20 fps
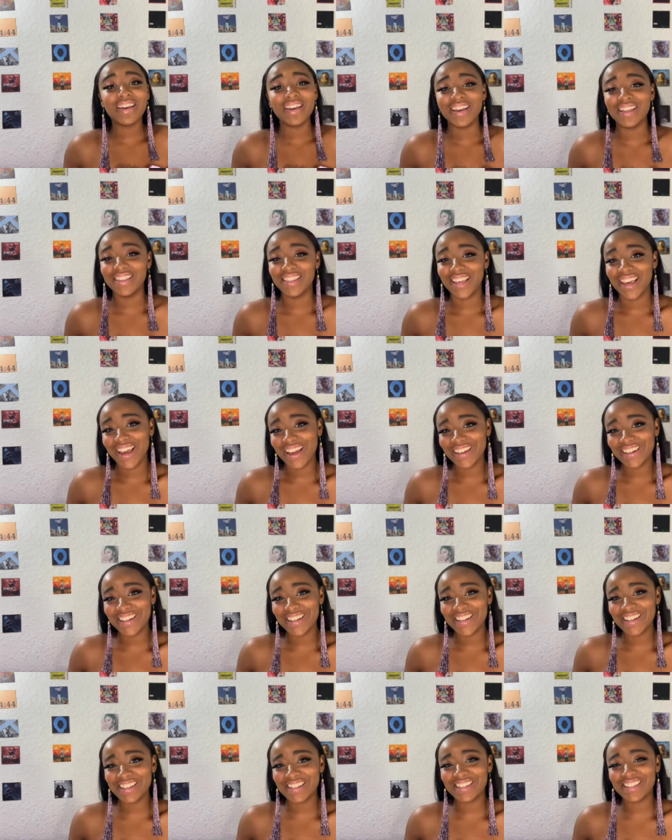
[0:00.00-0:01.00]
in the
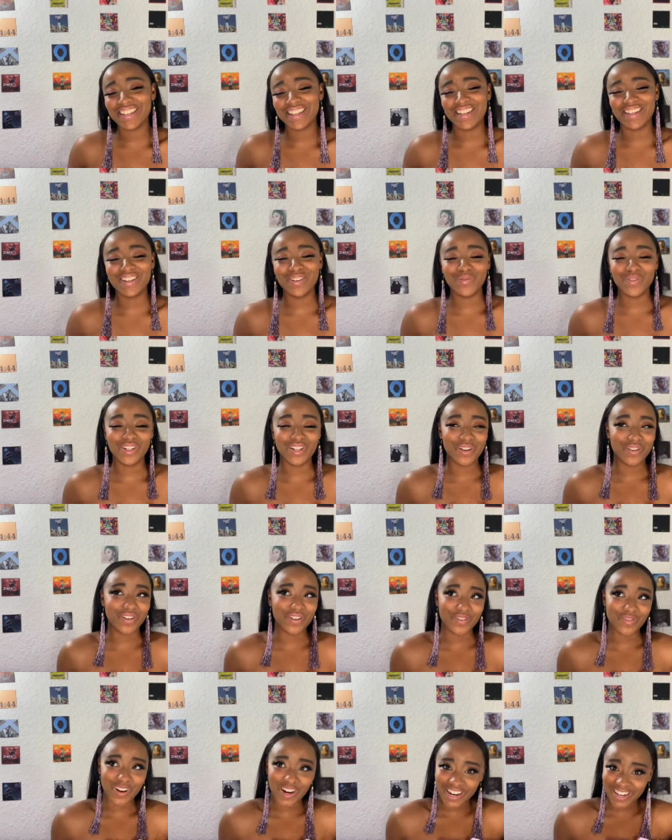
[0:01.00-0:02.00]
eighties and Winona
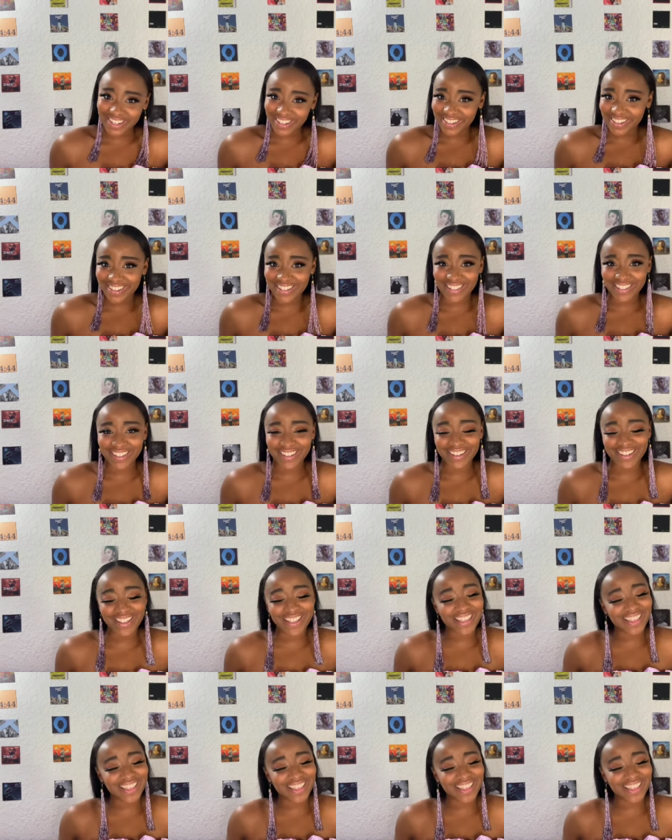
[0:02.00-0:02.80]
Ryder is in it.